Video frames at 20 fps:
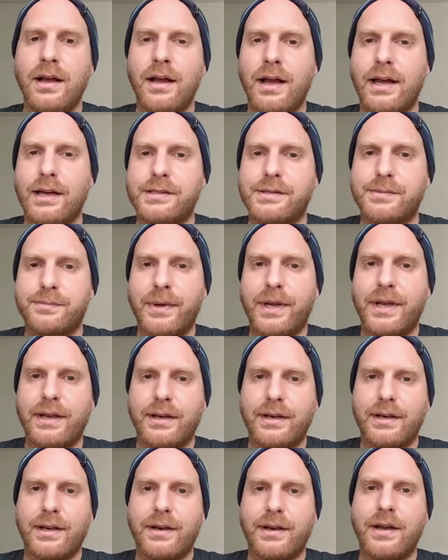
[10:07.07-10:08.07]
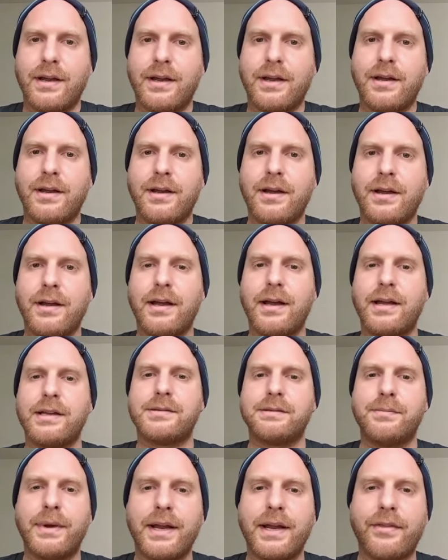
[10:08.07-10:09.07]
has
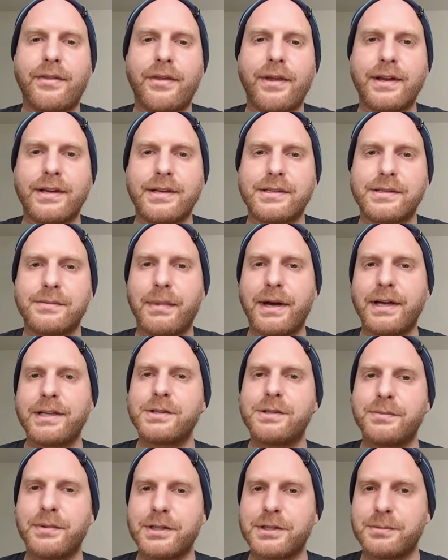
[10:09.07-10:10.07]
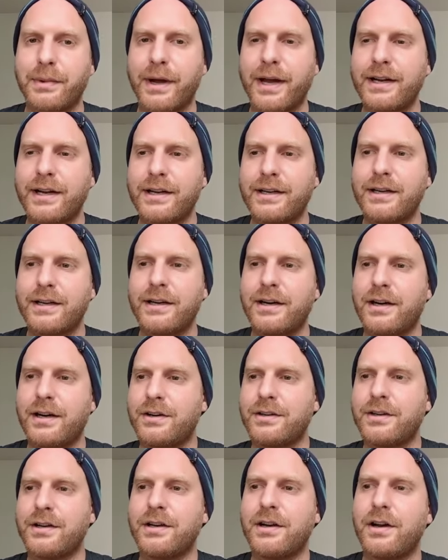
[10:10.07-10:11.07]
made things much better
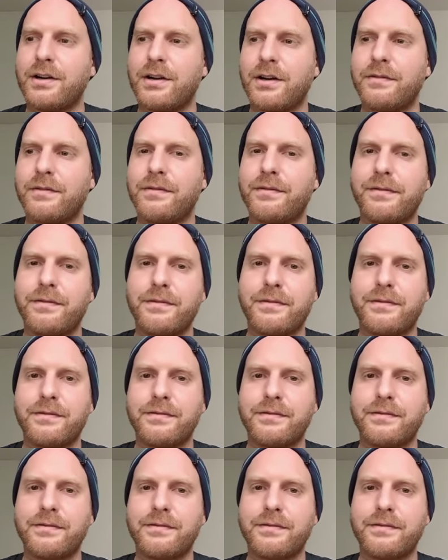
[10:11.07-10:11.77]
on a lot of